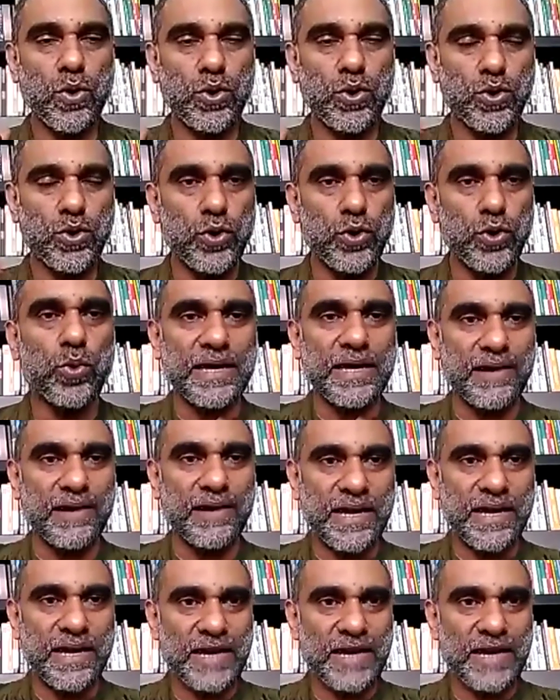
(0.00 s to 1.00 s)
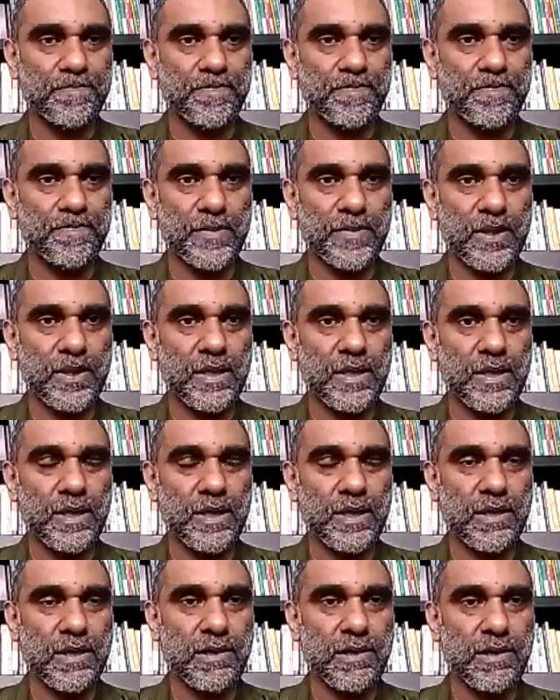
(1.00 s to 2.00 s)
good wet
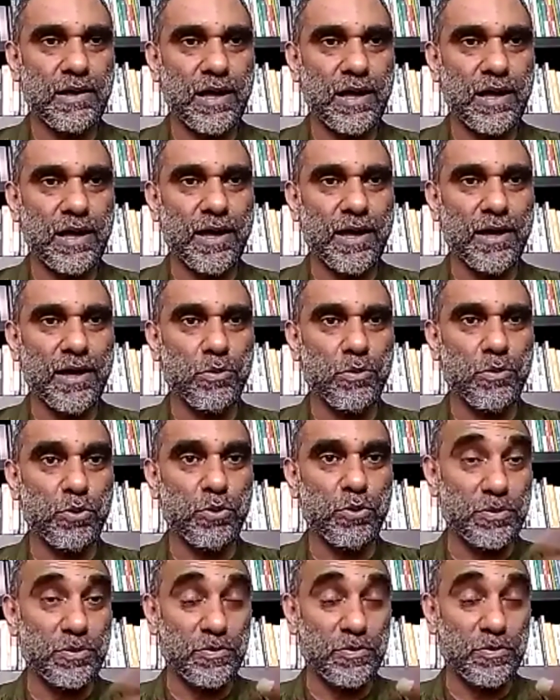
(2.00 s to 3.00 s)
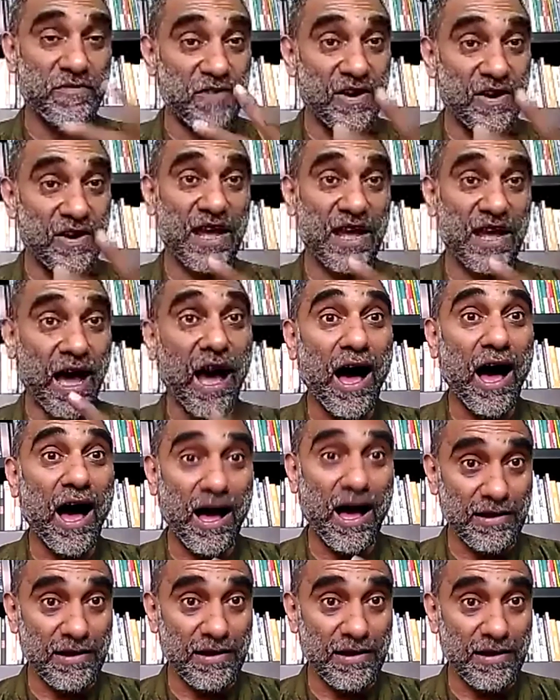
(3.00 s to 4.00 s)
uh, would be very hard
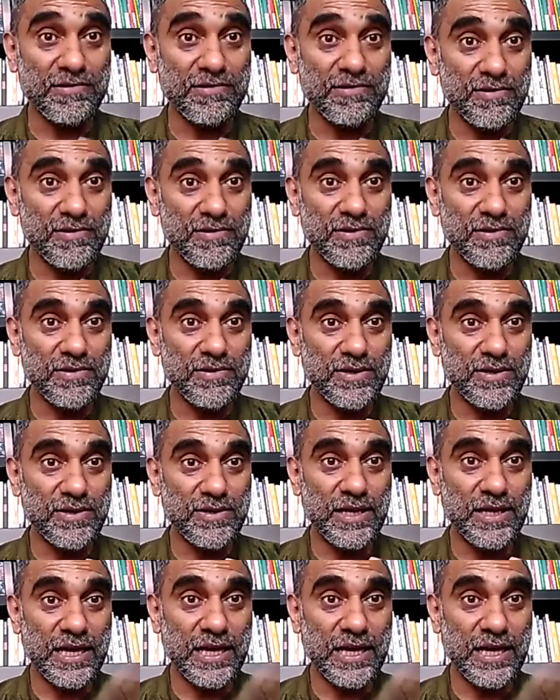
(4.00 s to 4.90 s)
in if you're a